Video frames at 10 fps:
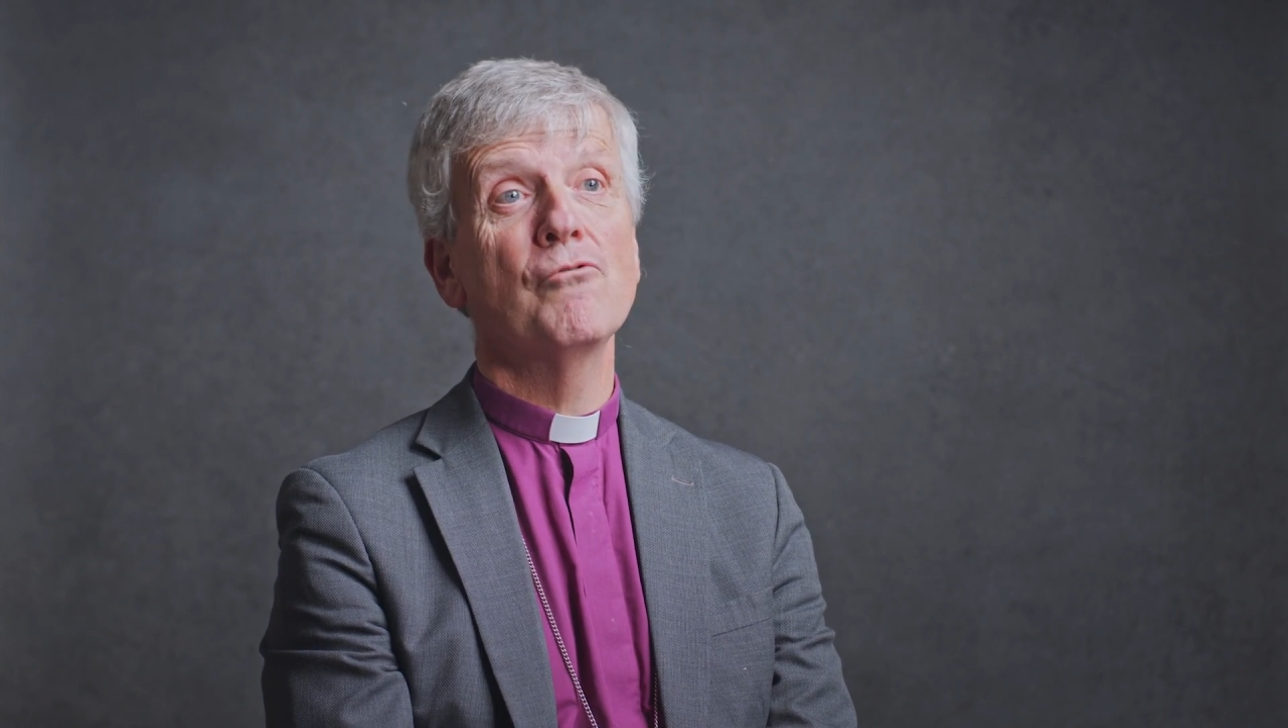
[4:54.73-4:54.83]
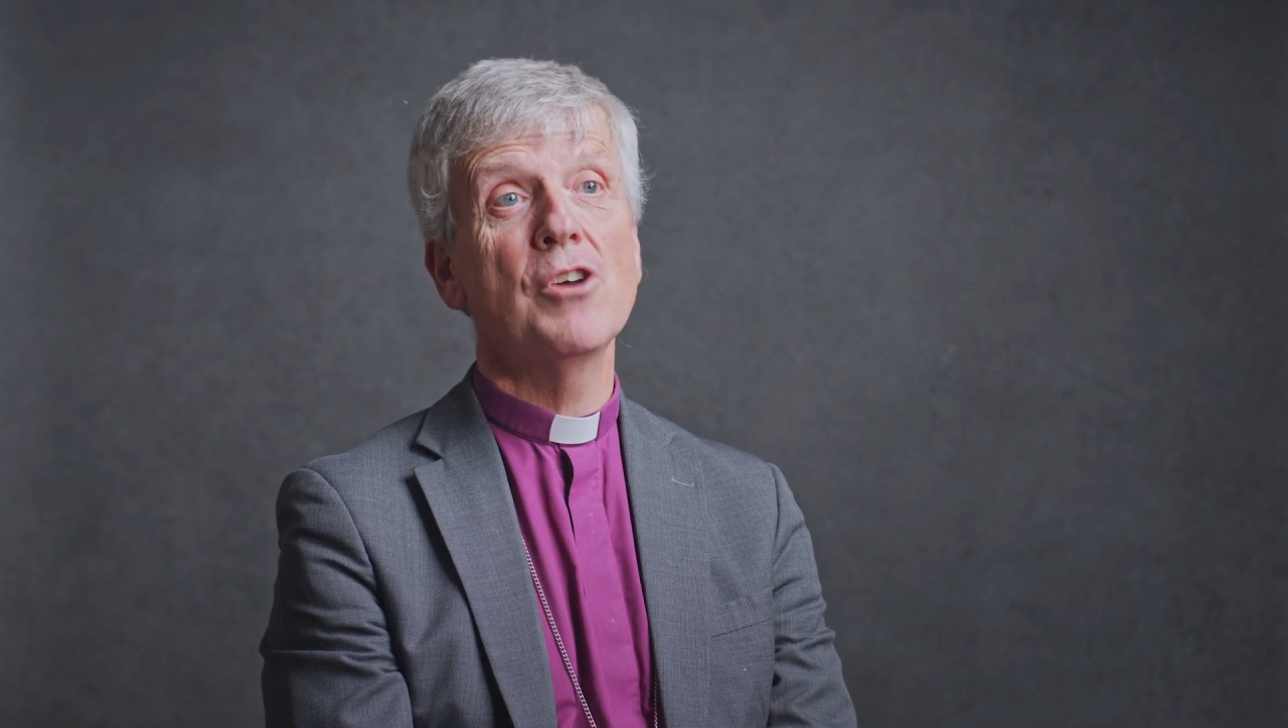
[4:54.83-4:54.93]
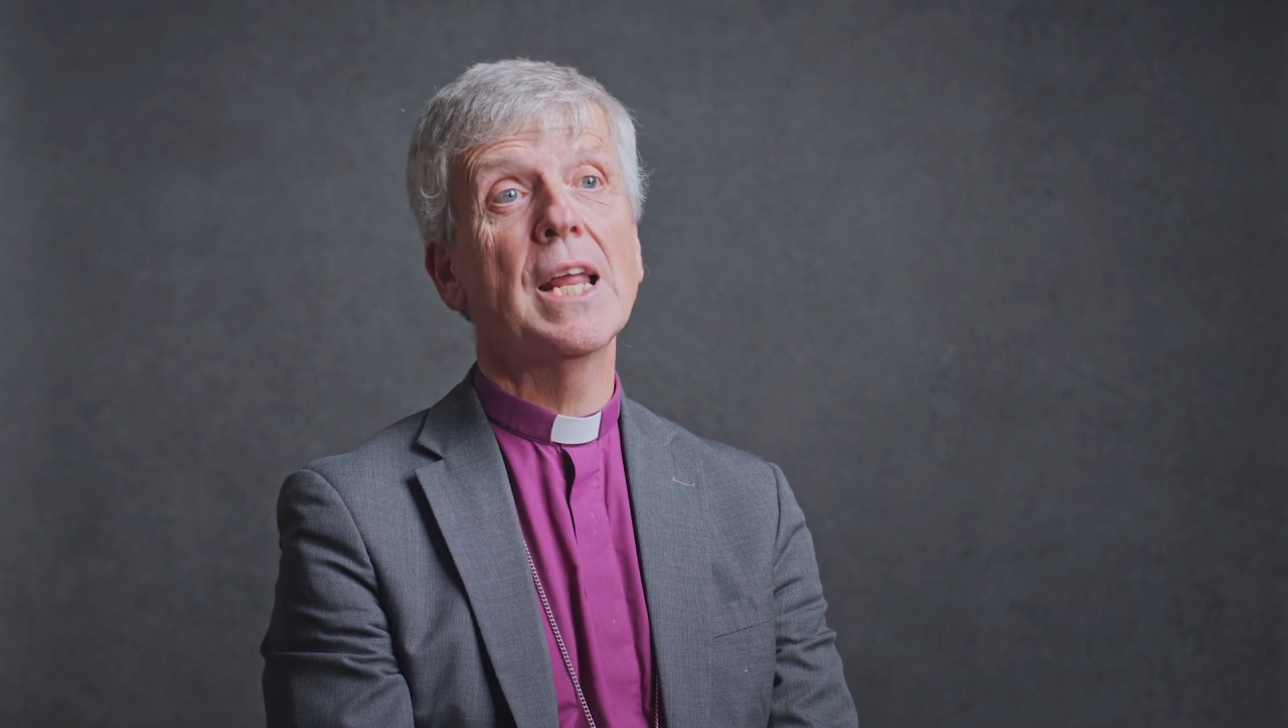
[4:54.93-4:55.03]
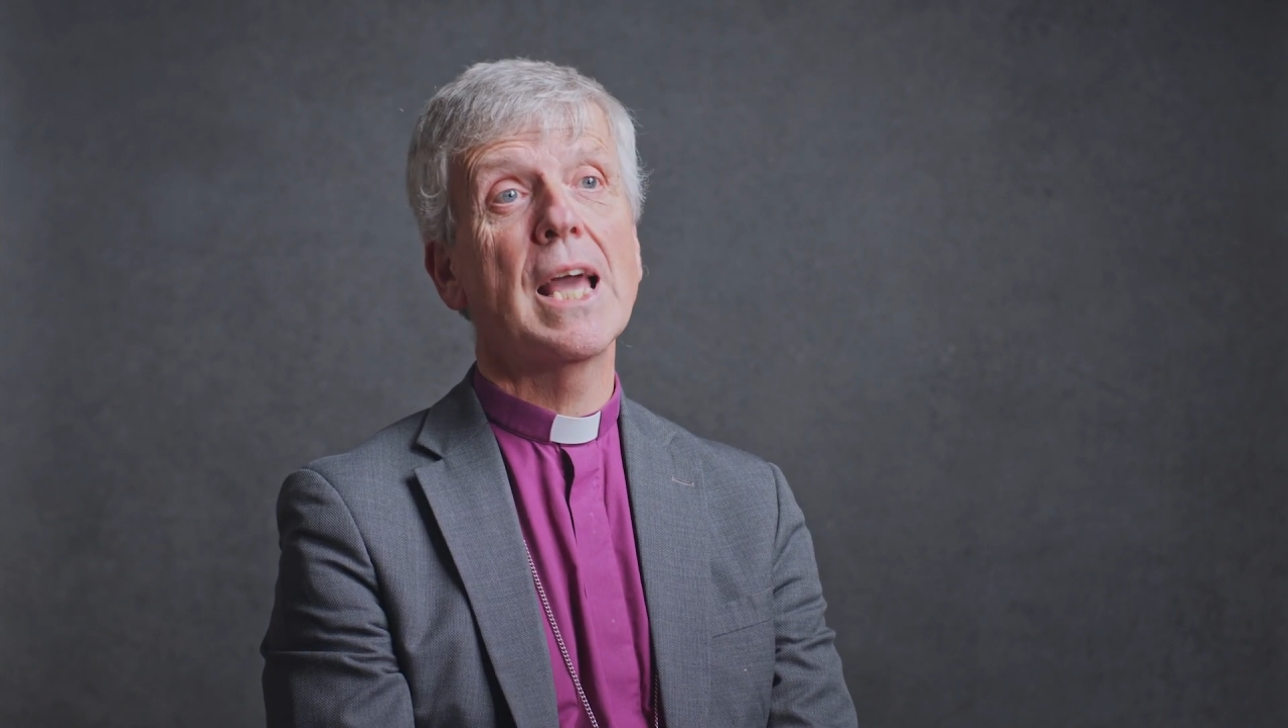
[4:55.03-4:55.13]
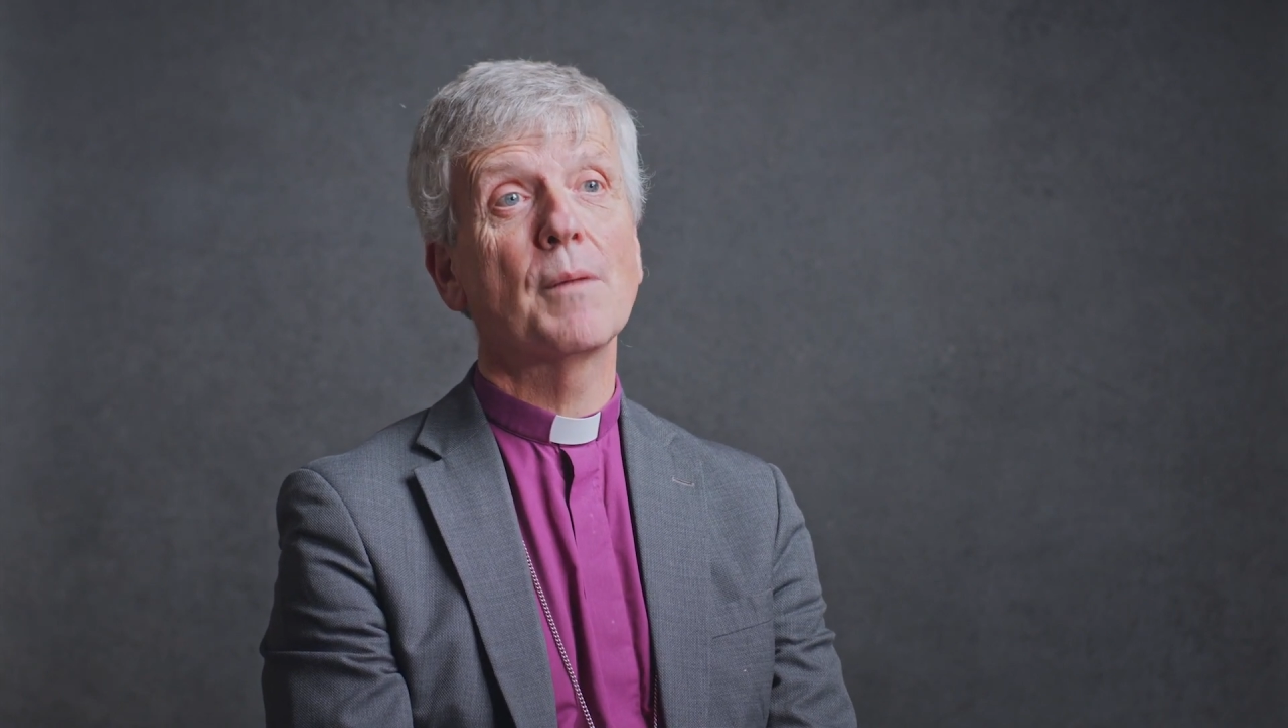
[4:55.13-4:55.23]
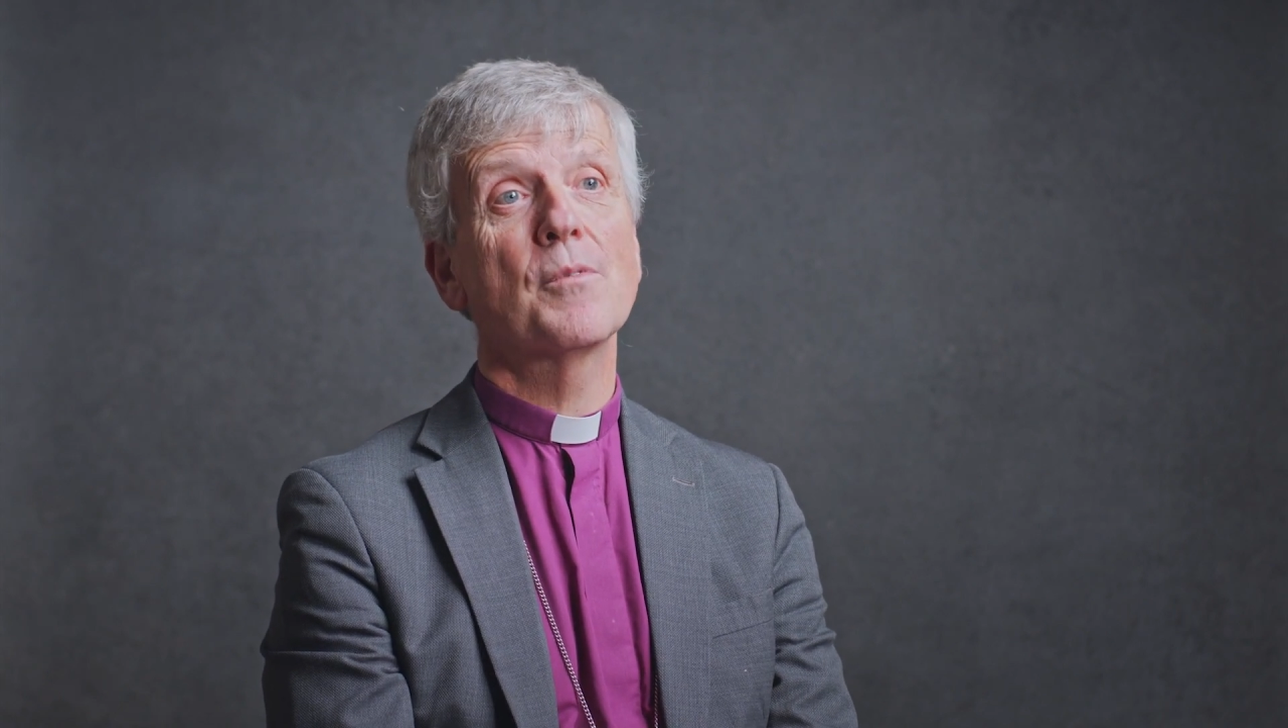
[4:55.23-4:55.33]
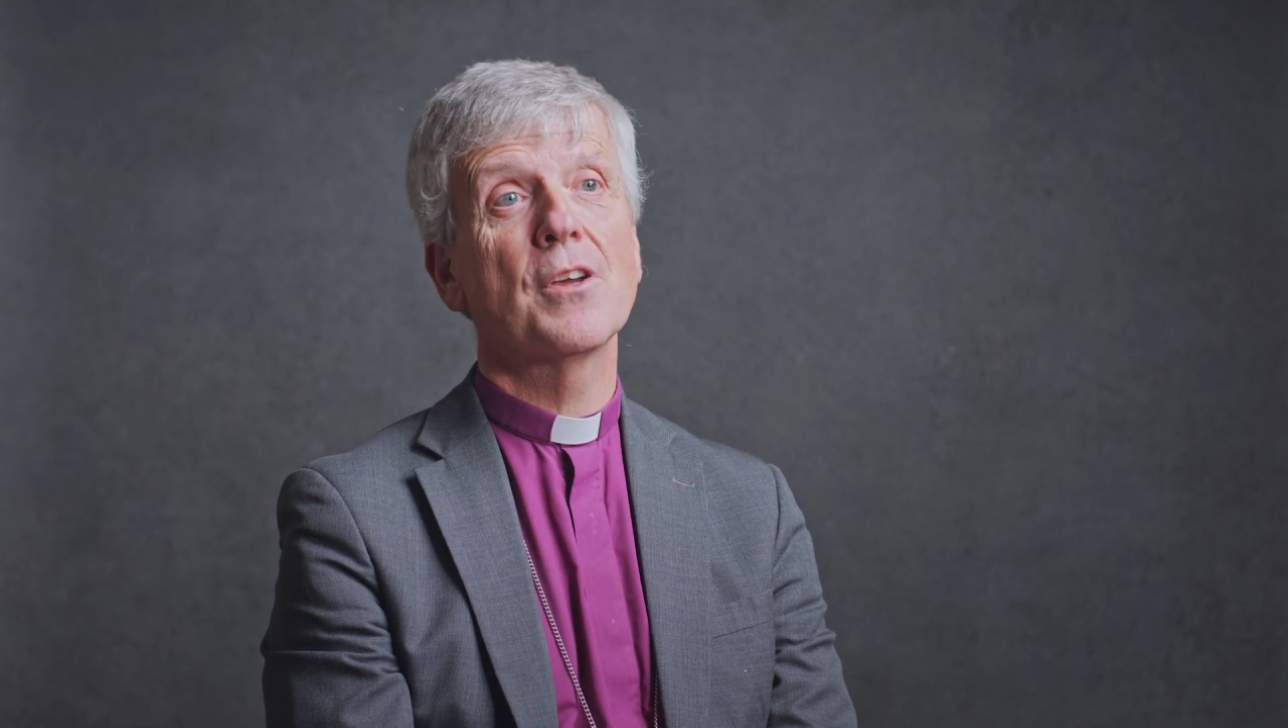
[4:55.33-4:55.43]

will really help